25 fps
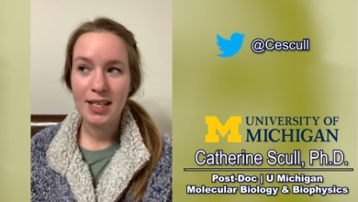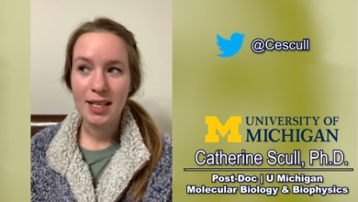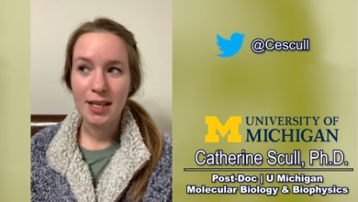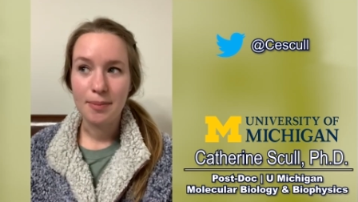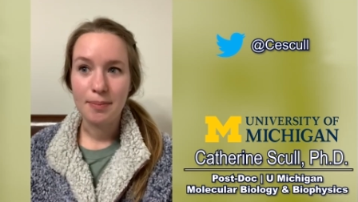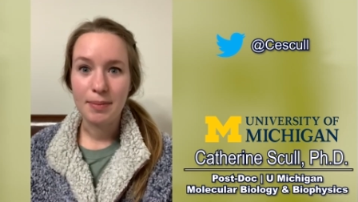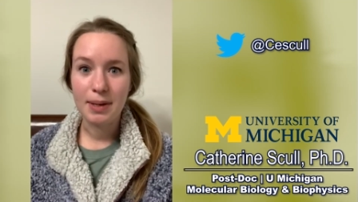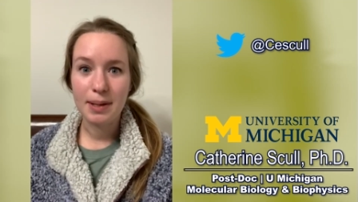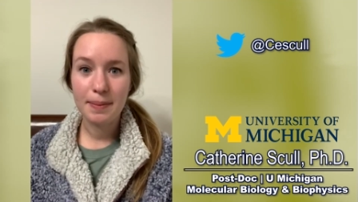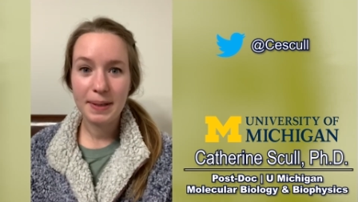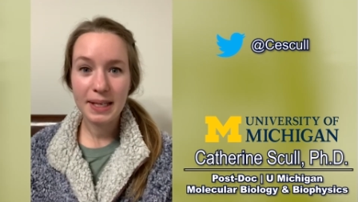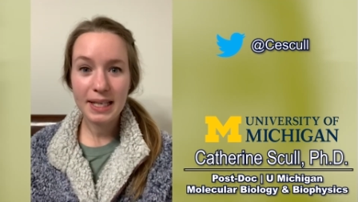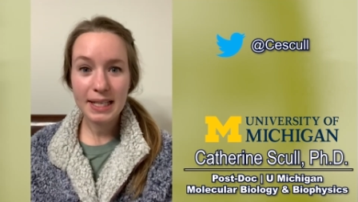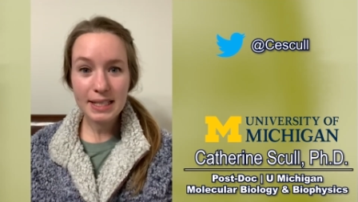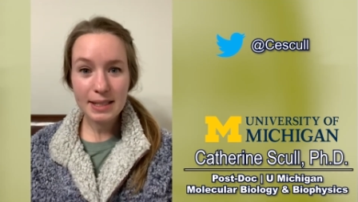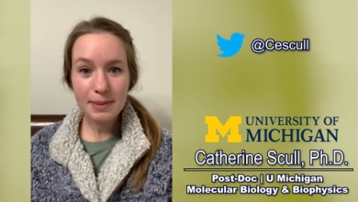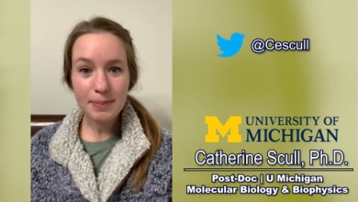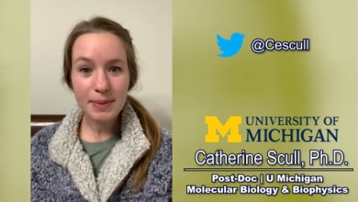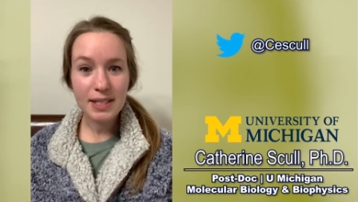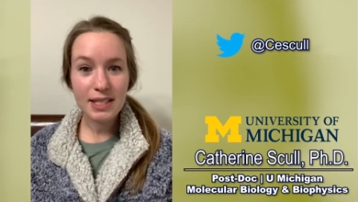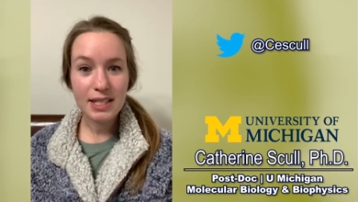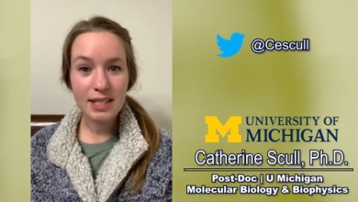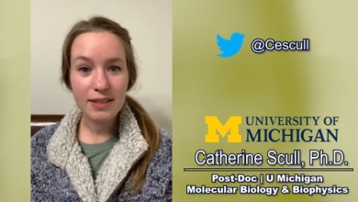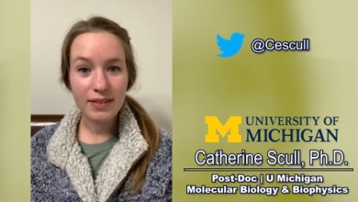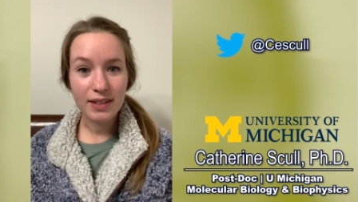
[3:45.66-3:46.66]
My biggest
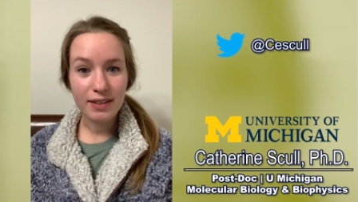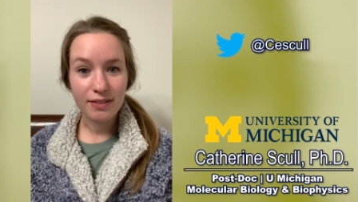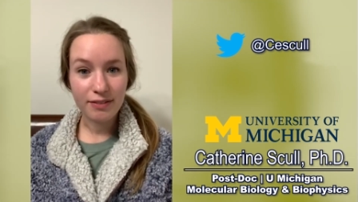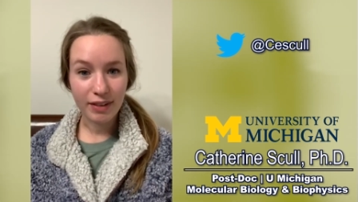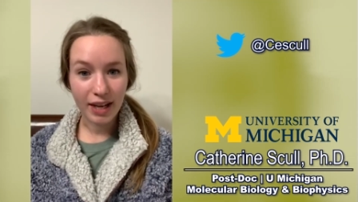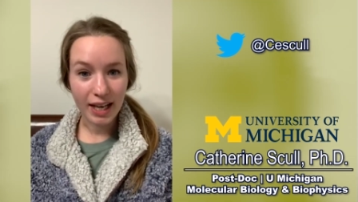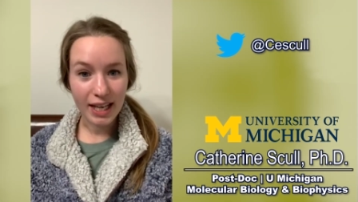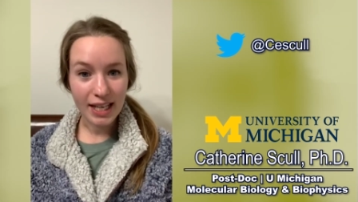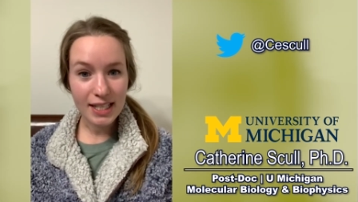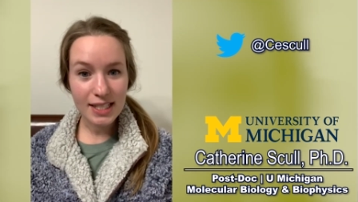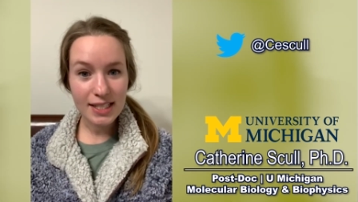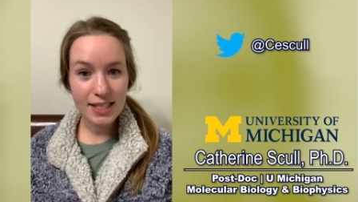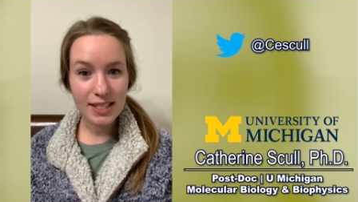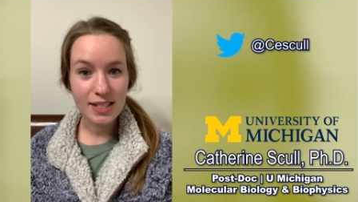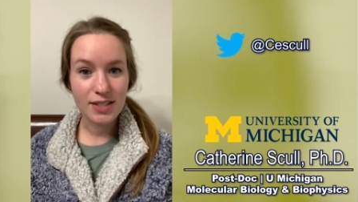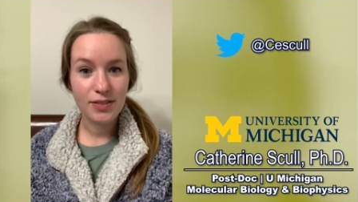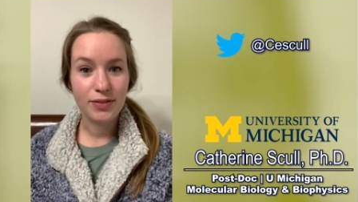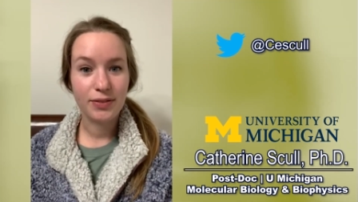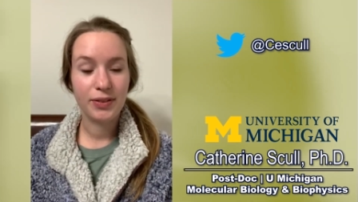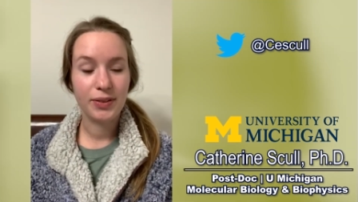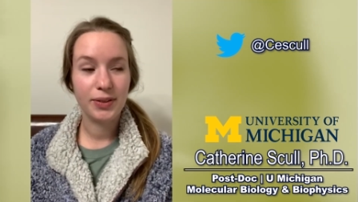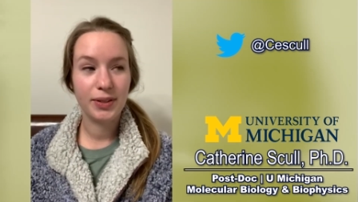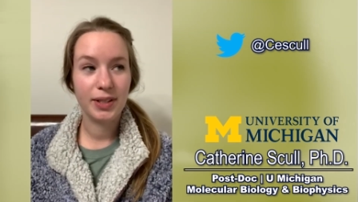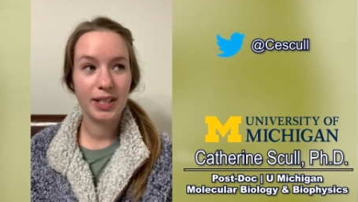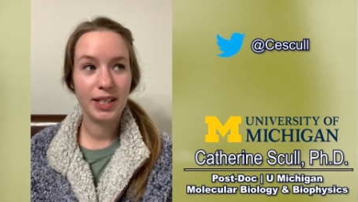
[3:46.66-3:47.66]
piece of advice
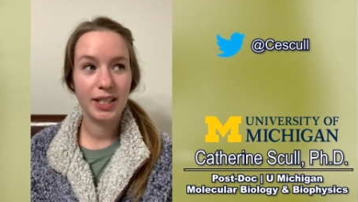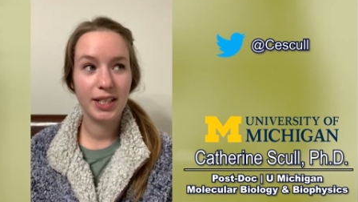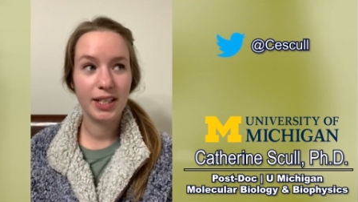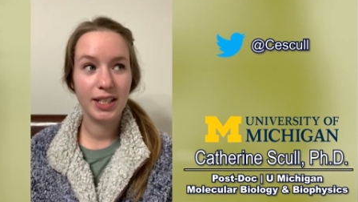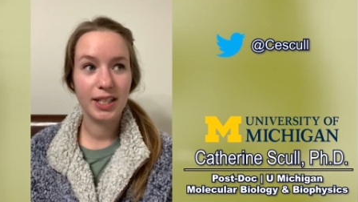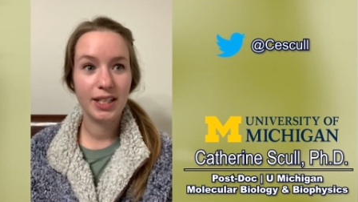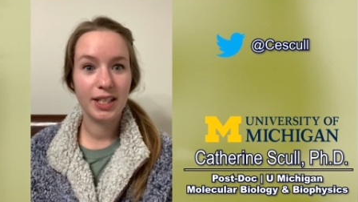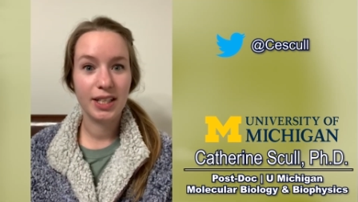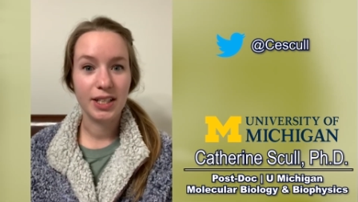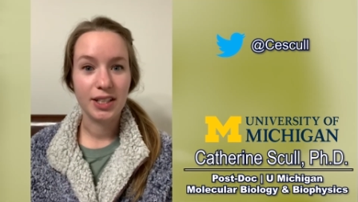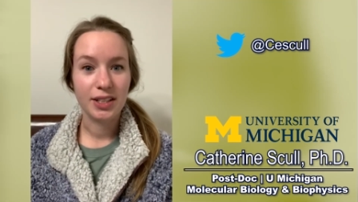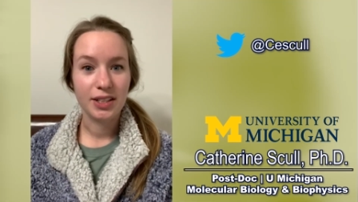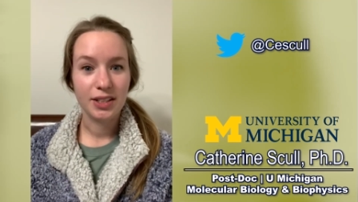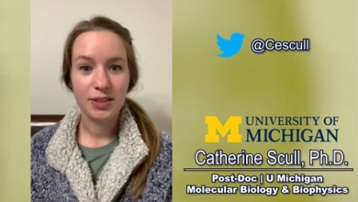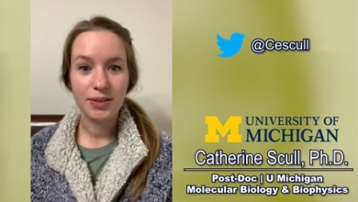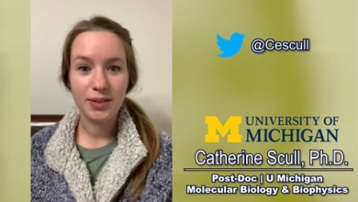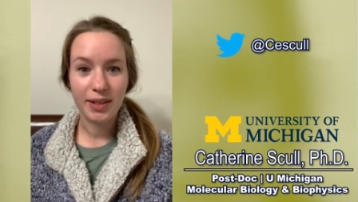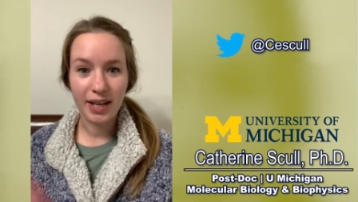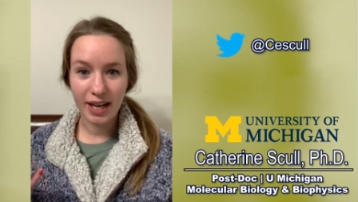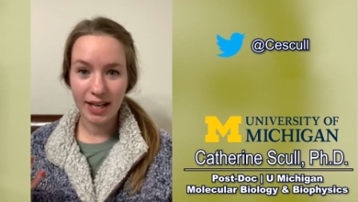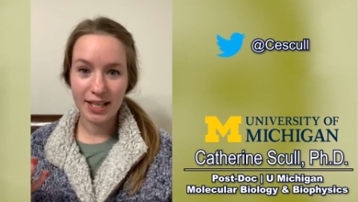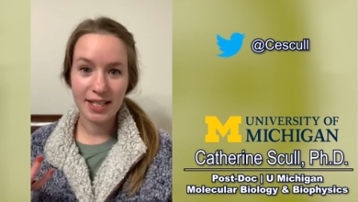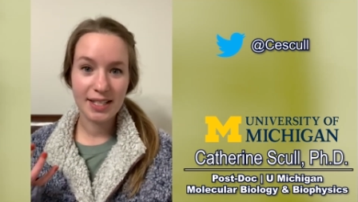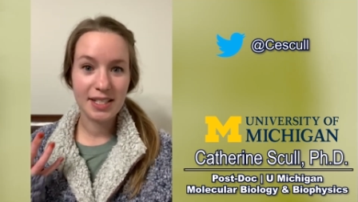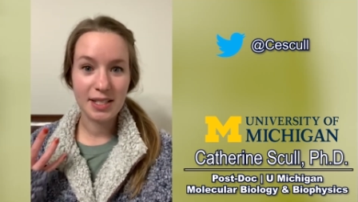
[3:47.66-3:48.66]
for you
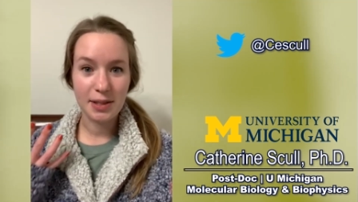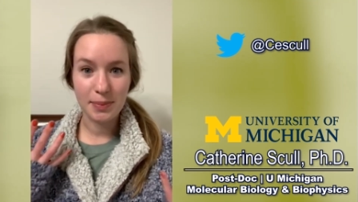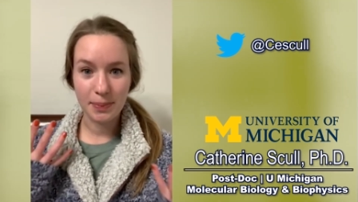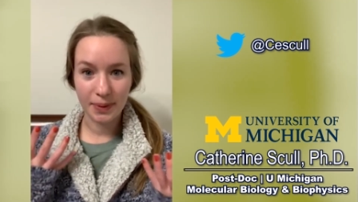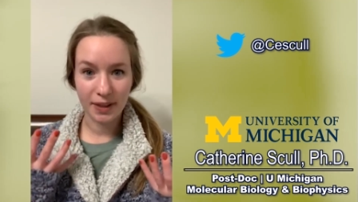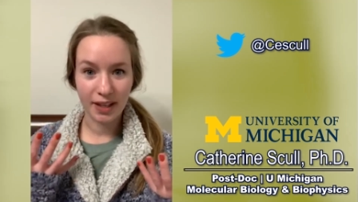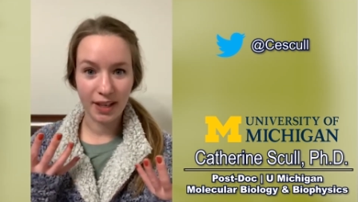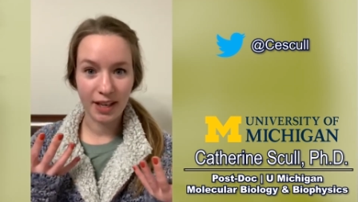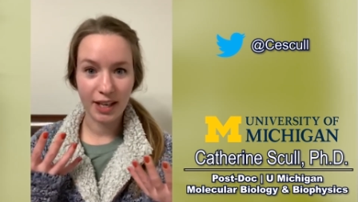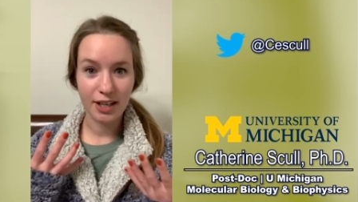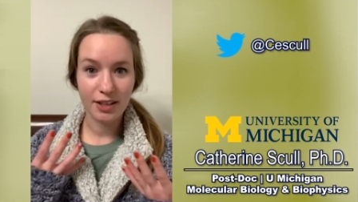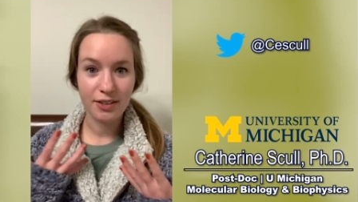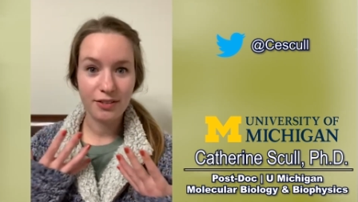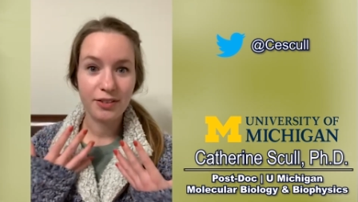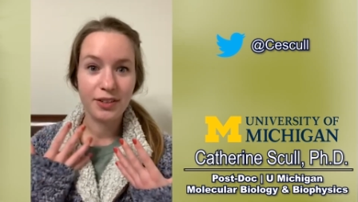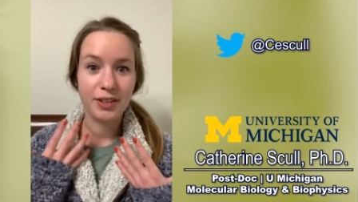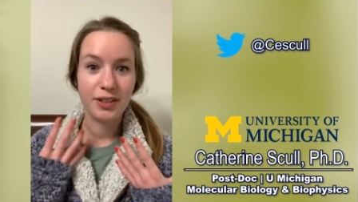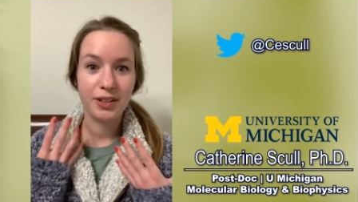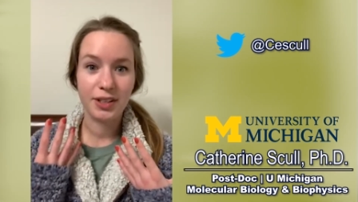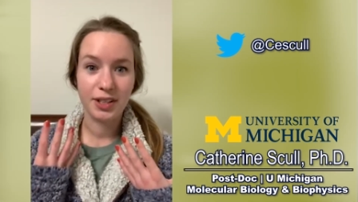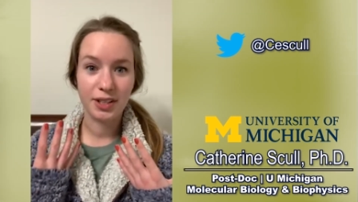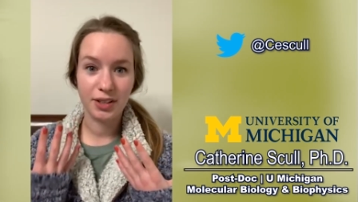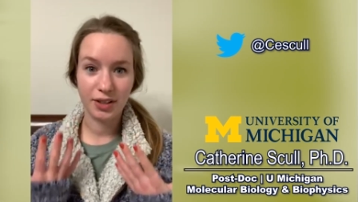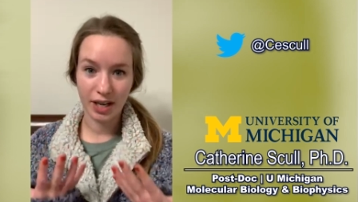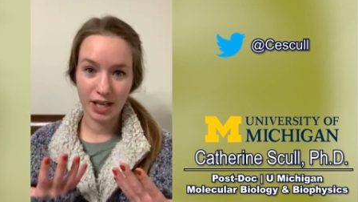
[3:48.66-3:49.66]
guys applying
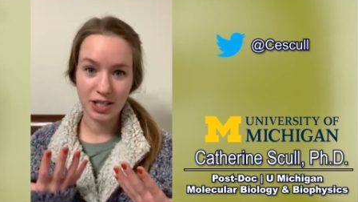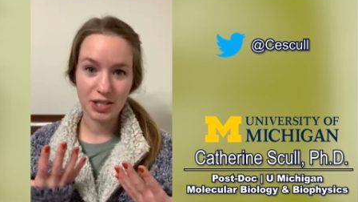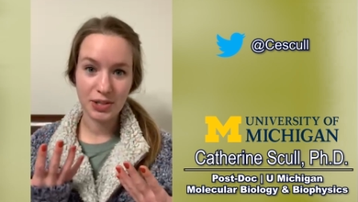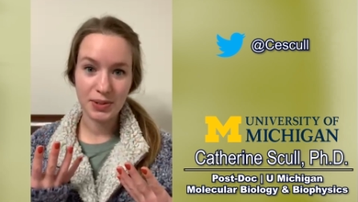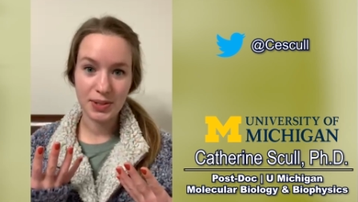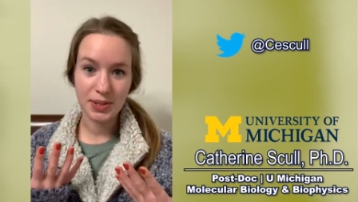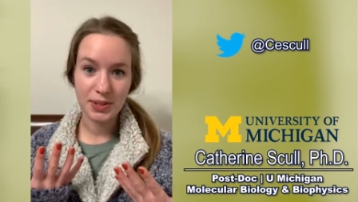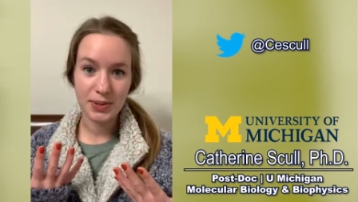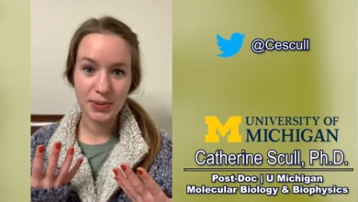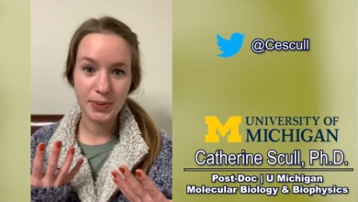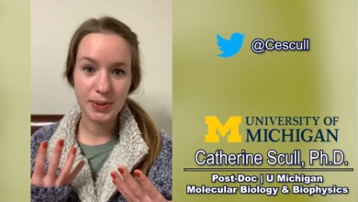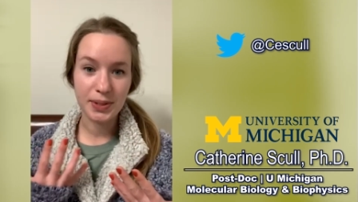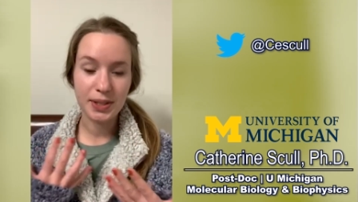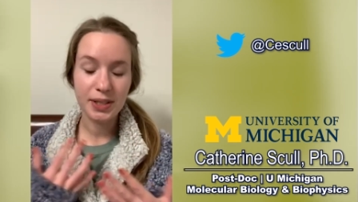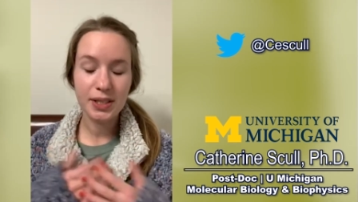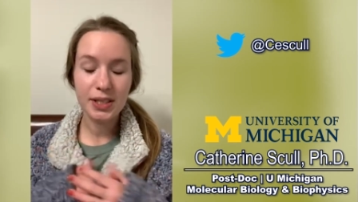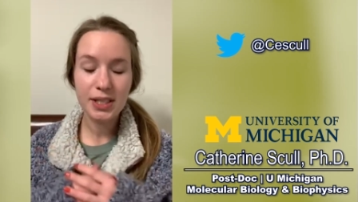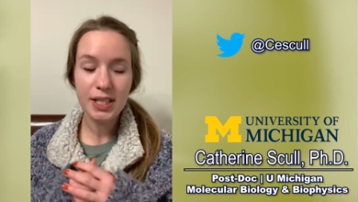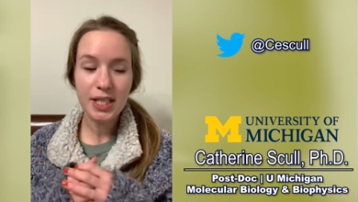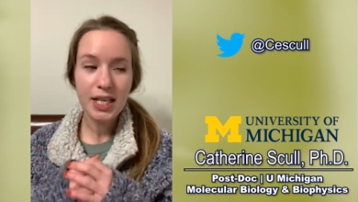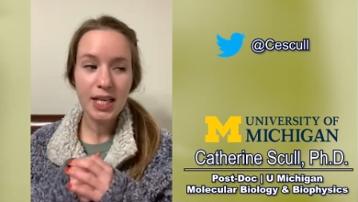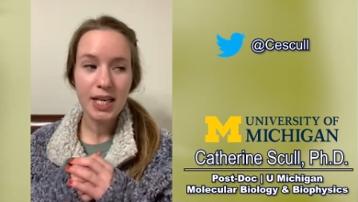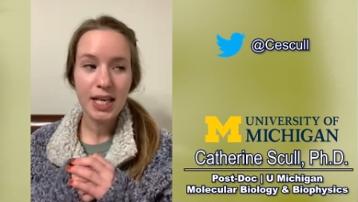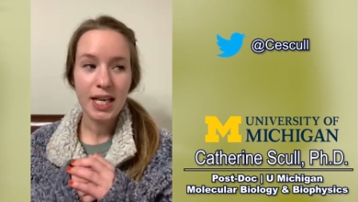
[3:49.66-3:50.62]
for graduate school